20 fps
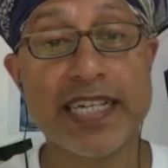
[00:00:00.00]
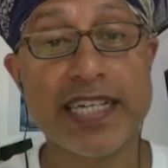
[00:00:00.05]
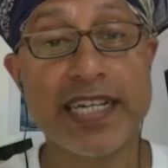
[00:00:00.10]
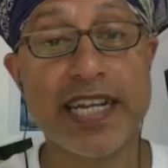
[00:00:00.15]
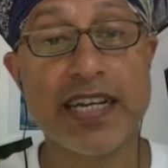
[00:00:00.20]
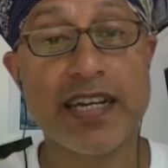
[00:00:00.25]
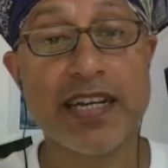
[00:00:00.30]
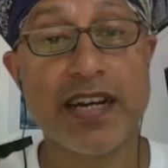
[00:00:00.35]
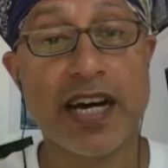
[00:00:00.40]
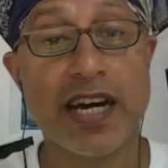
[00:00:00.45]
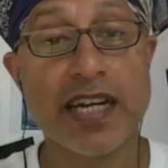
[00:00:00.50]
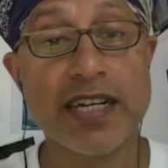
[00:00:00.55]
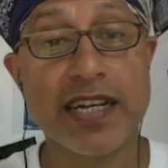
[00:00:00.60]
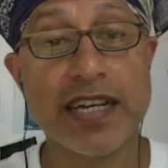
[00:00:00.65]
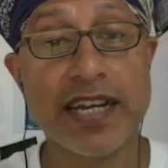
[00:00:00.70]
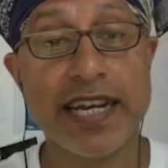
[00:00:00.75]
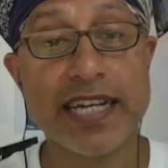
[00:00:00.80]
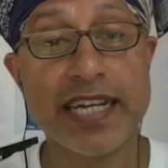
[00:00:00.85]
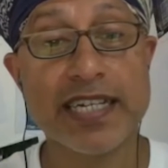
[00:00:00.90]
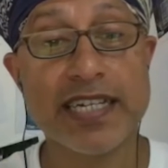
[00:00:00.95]
and
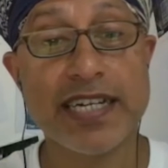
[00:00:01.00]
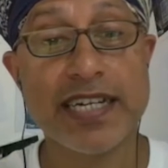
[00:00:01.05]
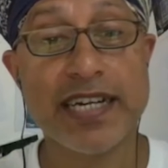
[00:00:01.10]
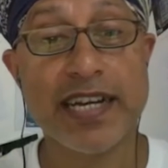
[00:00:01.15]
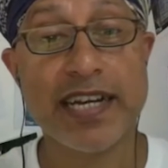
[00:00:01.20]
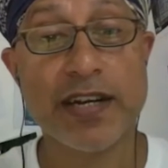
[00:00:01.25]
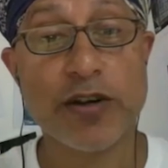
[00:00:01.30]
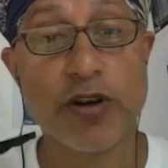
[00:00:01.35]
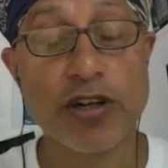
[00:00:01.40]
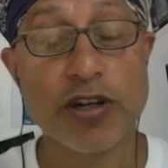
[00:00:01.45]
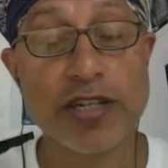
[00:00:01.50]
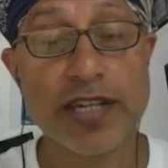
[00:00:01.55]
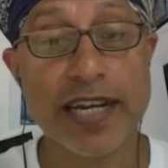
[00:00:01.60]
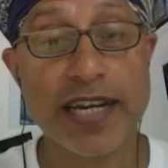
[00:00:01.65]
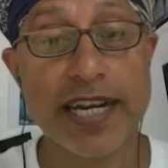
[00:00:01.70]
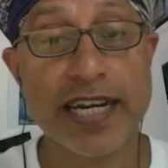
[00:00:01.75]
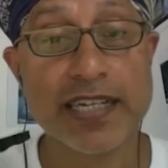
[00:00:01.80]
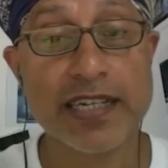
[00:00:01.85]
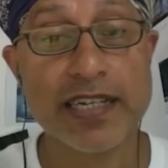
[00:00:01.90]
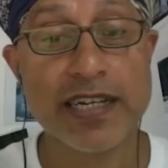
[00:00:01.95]
unconnected and not
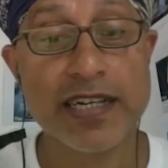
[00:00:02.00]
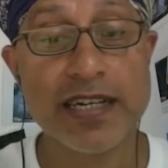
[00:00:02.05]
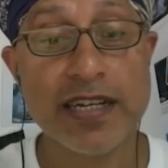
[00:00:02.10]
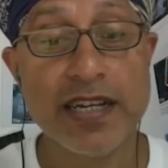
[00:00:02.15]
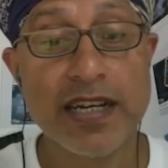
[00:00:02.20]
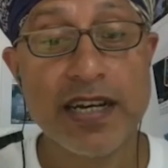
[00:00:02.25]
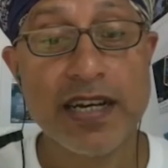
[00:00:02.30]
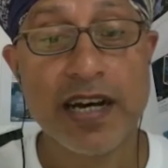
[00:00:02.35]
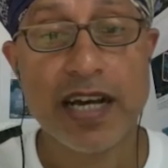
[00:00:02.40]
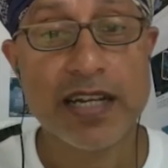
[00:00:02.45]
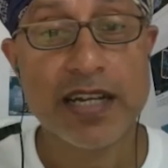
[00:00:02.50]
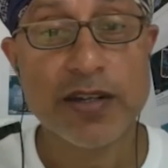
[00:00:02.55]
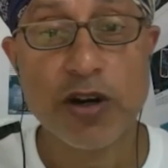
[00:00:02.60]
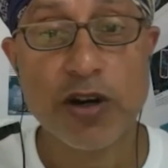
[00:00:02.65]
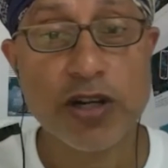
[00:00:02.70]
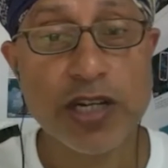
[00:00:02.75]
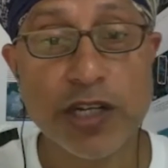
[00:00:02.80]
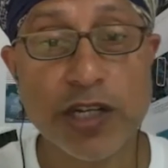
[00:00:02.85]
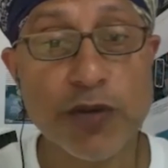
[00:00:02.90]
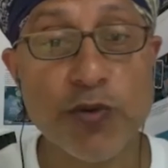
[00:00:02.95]
connected are not
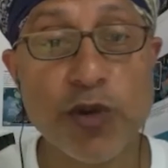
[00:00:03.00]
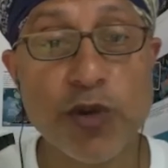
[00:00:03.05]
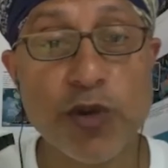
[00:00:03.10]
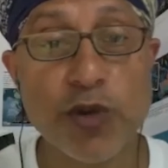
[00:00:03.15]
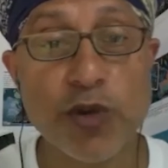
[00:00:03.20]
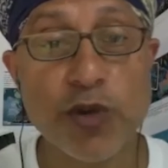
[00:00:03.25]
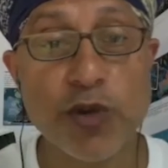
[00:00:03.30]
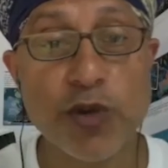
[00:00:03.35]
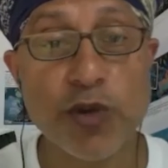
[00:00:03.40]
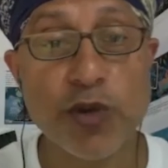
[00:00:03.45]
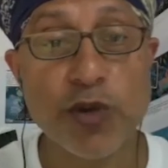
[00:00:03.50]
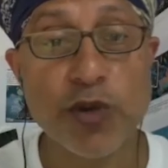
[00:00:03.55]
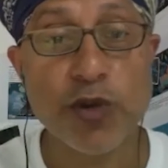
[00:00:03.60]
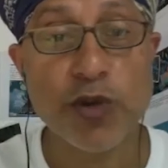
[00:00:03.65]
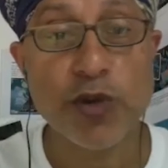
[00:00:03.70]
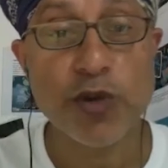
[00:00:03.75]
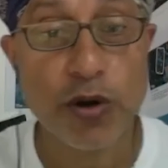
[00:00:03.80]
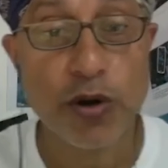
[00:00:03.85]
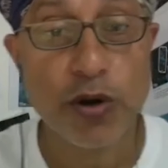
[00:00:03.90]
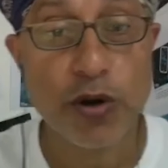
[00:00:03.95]
new numbers. They were
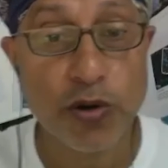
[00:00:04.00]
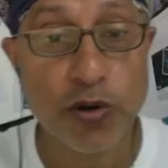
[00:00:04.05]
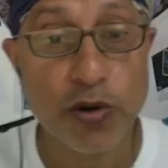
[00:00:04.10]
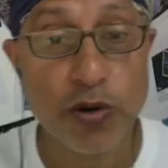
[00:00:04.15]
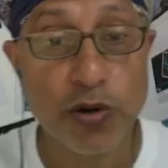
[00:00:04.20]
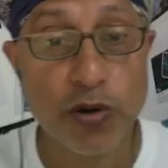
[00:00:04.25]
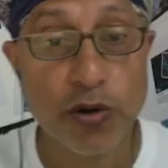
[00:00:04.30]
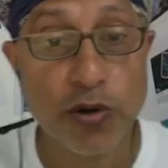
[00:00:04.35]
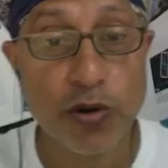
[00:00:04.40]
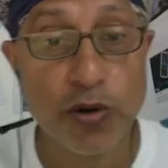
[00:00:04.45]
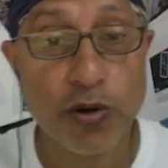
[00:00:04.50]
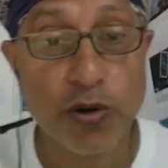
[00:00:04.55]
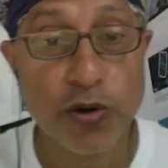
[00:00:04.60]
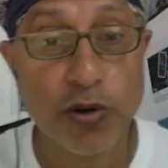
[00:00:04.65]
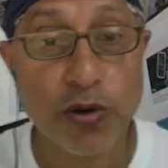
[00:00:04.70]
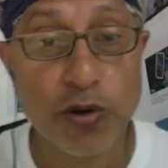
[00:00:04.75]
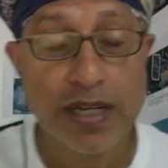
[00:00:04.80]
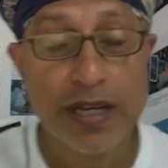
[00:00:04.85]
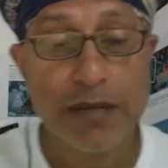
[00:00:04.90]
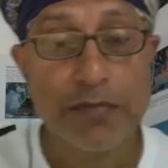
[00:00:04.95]
all old
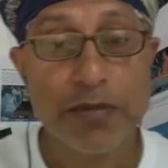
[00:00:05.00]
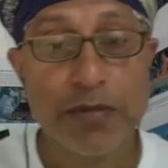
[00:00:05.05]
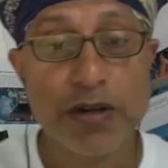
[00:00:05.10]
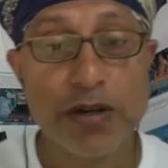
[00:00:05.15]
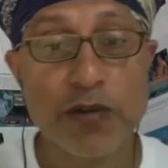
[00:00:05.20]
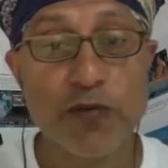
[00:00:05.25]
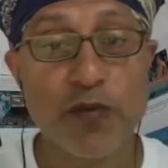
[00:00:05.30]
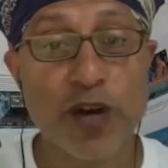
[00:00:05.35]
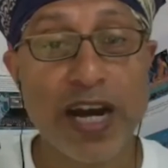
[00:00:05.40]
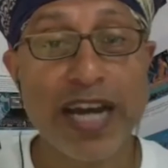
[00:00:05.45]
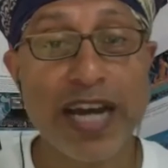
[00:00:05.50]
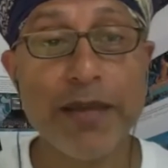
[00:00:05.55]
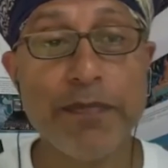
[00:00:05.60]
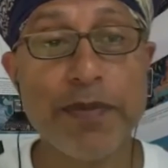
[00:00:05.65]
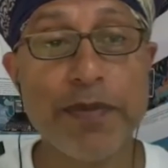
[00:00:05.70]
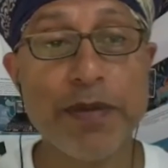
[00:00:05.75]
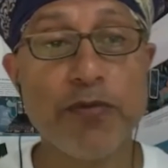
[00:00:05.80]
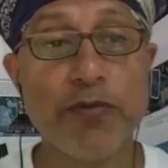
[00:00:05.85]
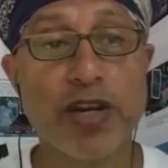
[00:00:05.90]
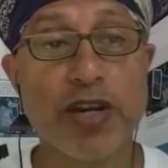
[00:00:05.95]
numbers. But why
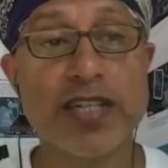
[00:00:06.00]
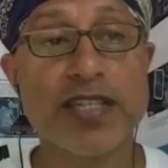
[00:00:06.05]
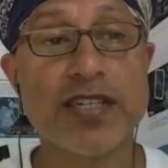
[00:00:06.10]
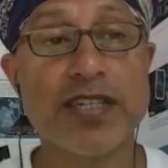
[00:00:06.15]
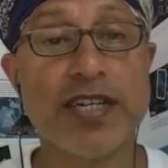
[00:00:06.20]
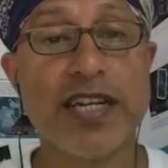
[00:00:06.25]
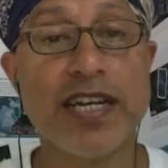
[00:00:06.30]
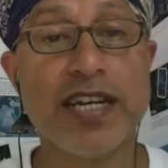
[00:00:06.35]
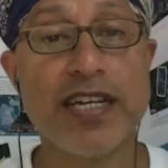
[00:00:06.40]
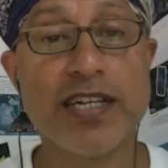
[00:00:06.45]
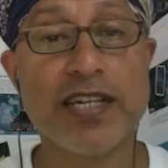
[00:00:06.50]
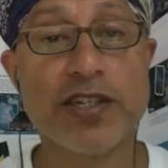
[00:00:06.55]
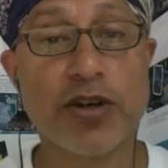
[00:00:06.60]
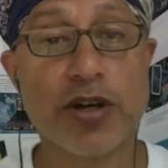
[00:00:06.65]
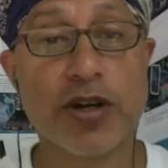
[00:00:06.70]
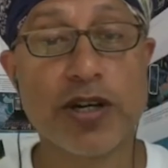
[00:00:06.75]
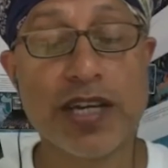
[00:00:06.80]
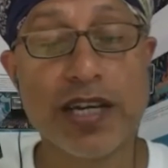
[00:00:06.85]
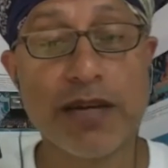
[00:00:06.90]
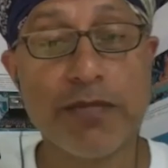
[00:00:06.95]
people are suddenly
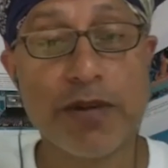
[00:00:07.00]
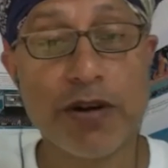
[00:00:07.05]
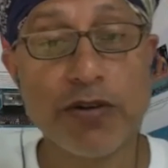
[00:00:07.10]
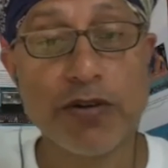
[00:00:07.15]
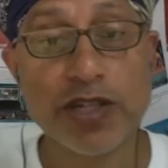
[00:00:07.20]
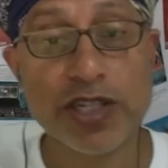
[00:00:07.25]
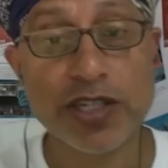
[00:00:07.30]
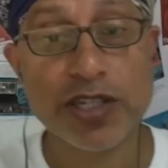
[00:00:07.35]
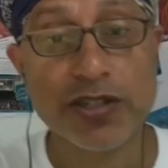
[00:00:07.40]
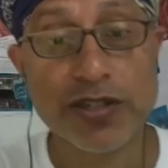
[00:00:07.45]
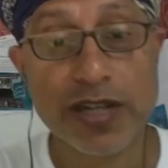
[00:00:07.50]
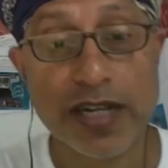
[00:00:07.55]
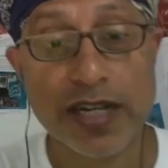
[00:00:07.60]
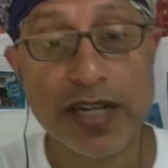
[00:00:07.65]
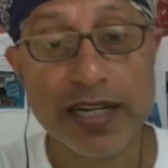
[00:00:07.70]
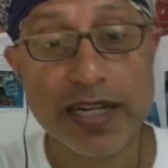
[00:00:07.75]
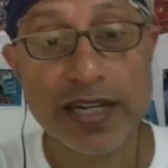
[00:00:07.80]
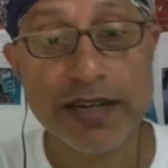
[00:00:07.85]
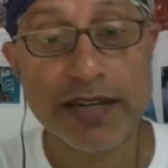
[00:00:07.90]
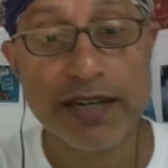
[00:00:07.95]
talking about digital
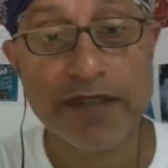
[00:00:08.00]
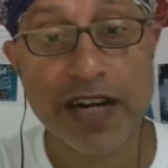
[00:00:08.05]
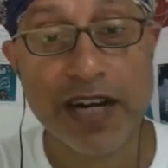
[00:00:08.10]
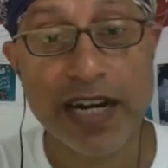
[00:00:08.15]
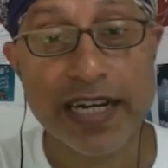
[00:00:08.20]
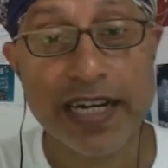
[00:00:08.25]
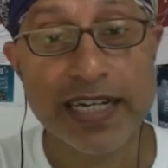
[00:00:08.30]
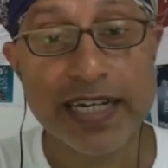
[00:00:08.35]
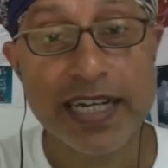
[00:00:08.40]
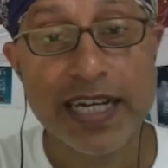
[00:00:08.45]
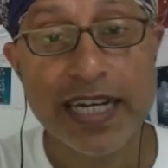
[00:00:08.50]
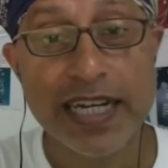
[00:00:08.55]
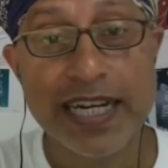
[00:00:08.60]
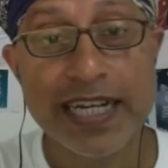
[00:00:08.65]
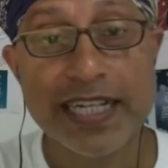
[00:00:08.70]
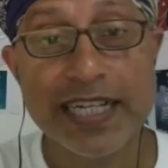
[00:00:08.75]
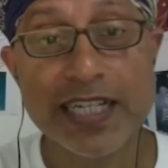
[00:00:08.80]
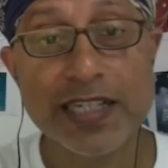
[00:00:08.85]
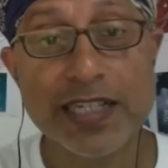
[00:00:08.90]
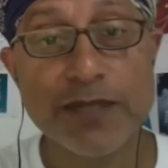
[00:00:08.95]
divide? It
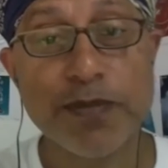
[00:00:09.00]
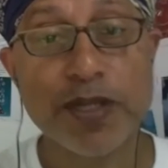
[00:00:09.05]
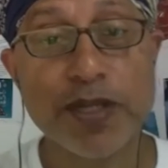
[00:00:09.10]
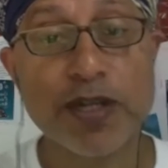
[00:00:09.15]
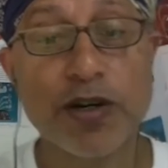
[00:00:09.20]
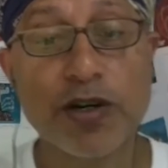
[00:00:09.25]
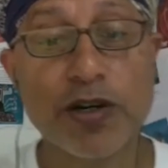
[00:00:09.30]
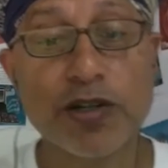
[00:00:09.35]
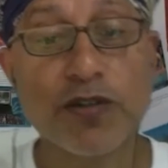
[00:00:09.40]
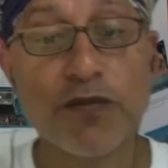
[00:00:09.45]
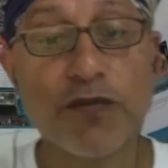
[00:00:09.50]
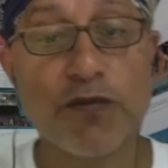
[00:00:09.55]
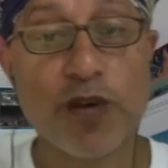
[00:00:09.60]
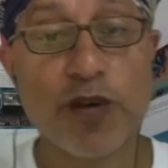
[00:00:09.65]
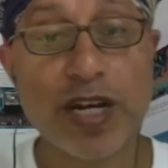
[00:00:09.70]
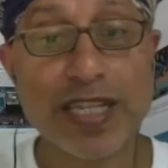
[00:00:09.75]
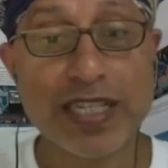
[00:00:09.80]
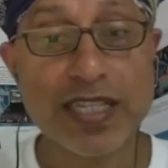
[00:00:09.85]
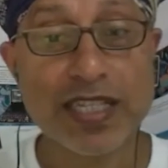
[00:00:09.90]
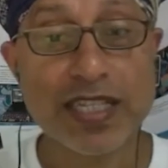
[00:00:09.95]
is because of
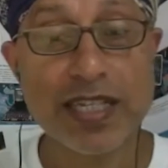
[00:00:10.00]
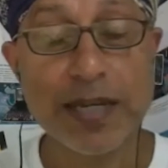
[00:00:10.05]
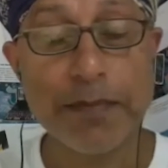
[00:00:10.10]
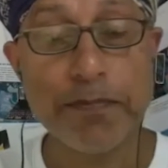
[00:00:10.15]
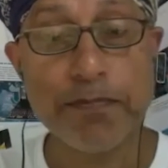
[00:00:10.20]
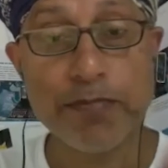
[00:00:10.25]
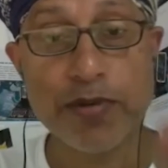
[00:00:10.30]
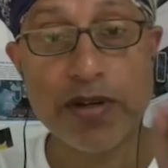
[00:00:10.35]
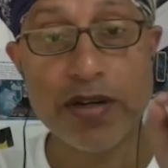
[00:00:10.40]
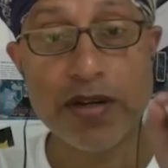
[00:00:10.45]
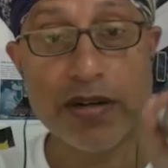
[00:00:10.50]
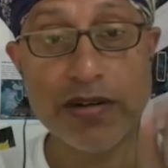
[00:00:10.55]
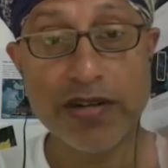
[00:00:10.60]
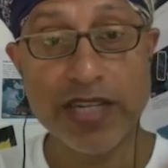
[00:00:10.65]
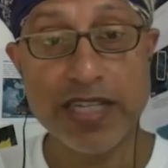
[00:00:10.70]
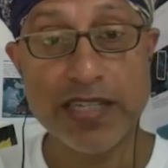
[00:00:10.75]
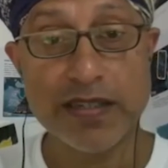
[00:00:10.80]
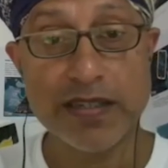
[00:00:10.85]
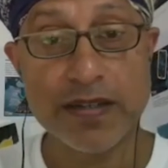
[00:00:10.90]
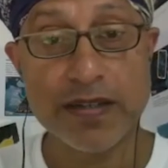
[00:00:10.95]
one simple
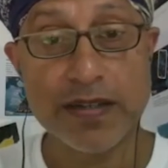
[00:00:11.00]
reason.